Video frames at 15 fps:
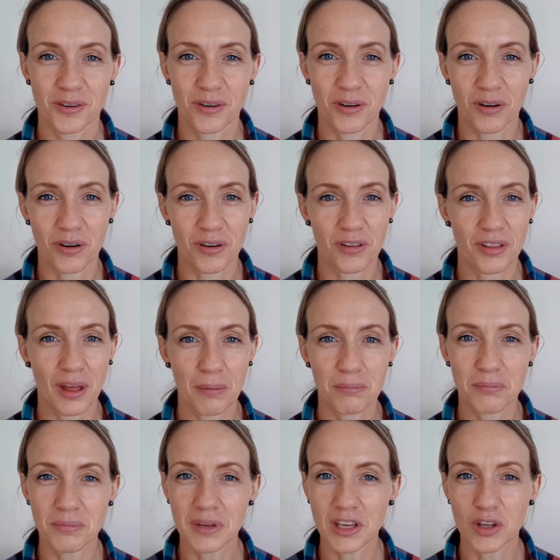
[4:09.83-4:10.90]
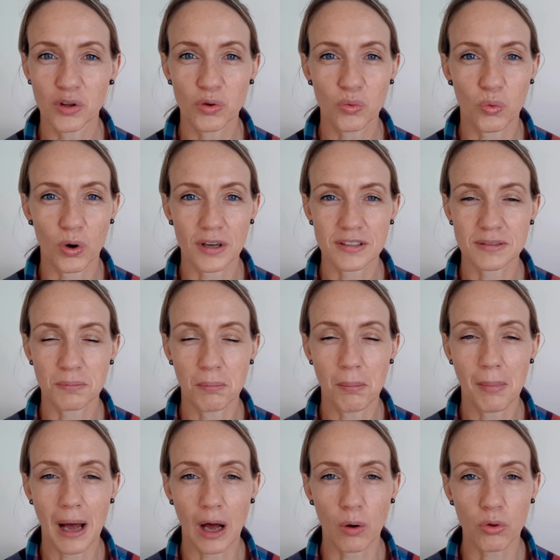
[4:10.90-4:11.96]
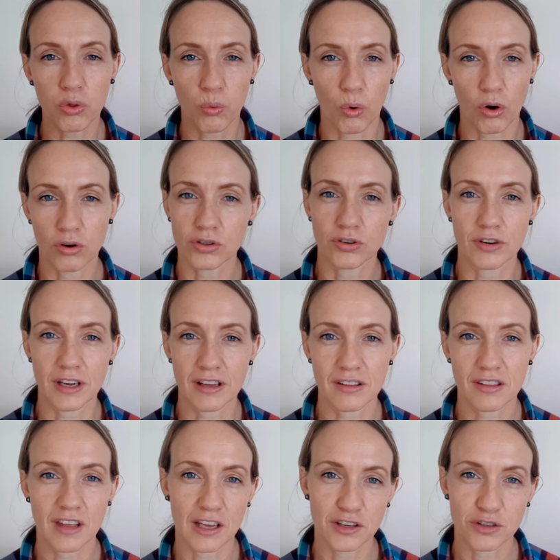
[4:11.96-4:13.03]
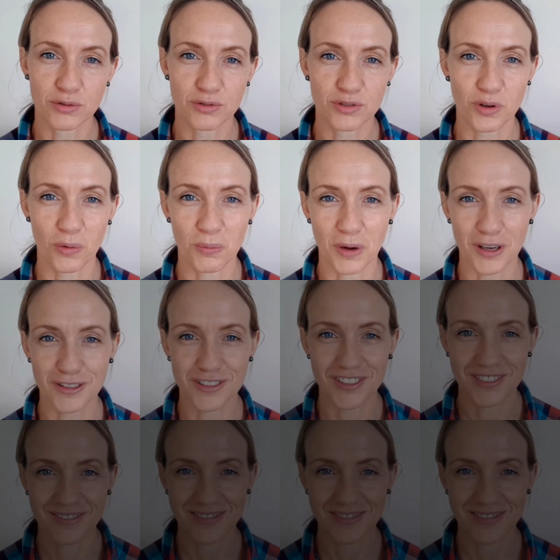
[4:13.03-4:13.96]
or that meal was mouth-watering. Thank you so much.